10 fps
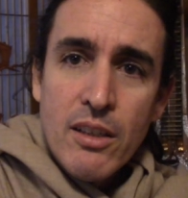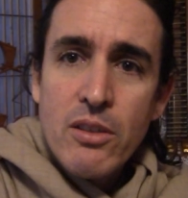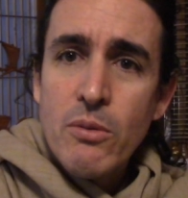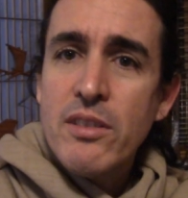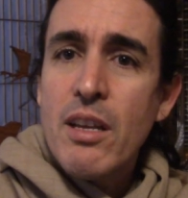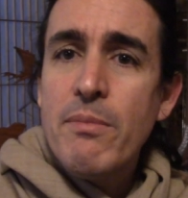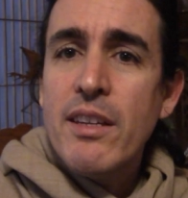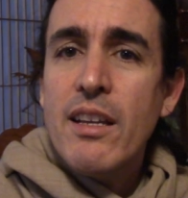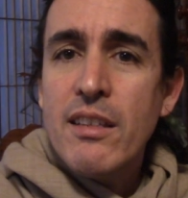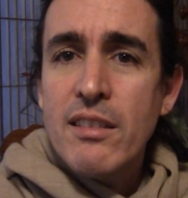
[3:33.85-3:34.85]
So when
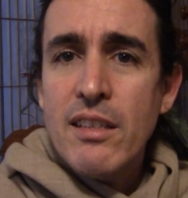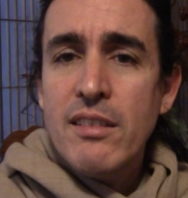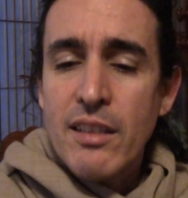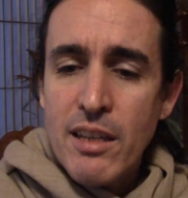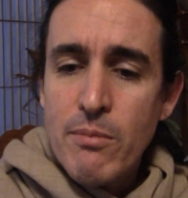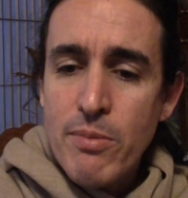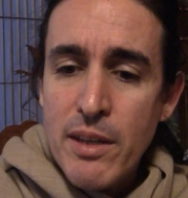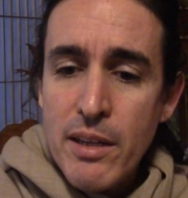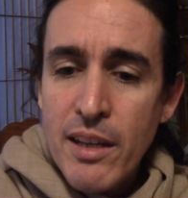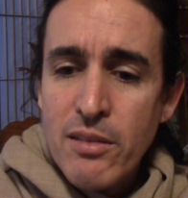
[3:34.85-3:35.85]
something exists, it can
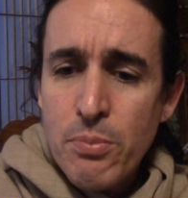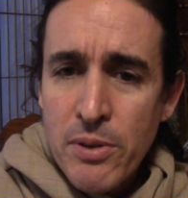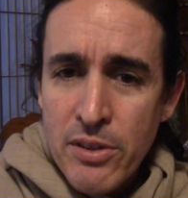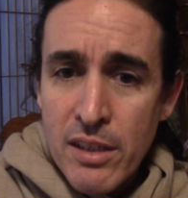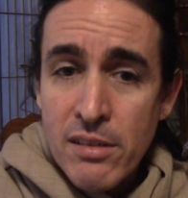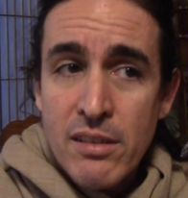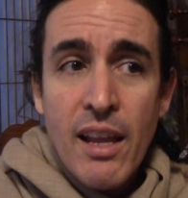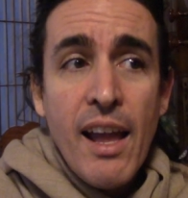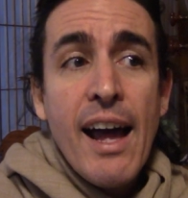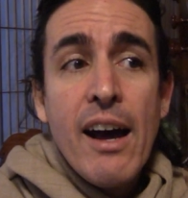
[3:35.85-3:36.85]
be experienced.
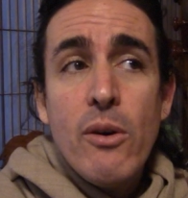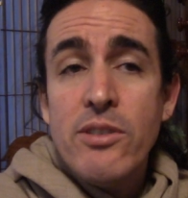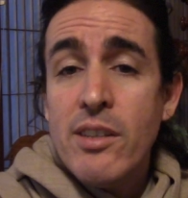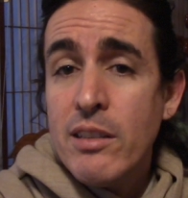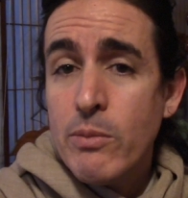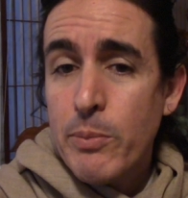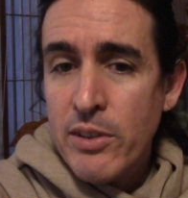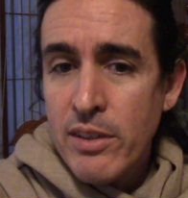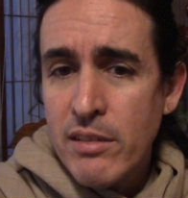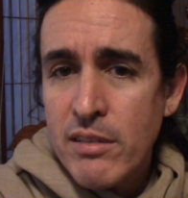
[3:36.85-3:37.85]
How is it
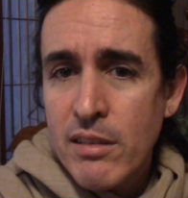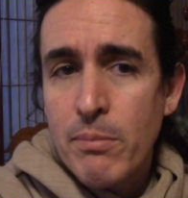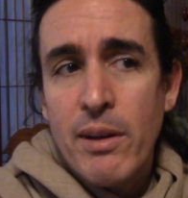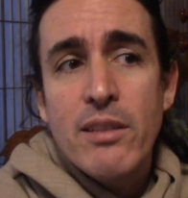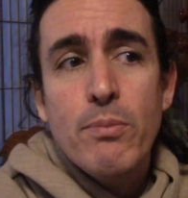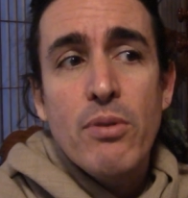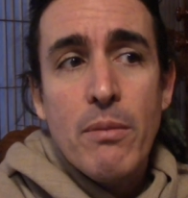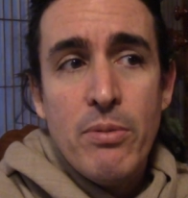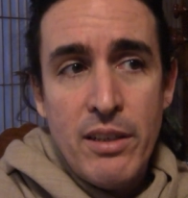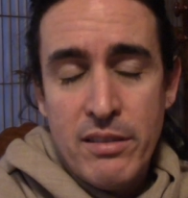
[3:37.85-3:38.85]
experienced? By its
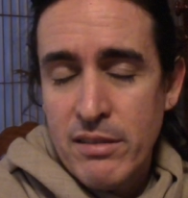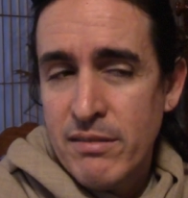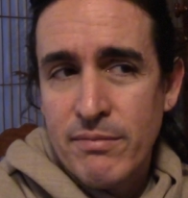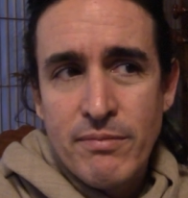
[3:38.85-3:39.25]
properties.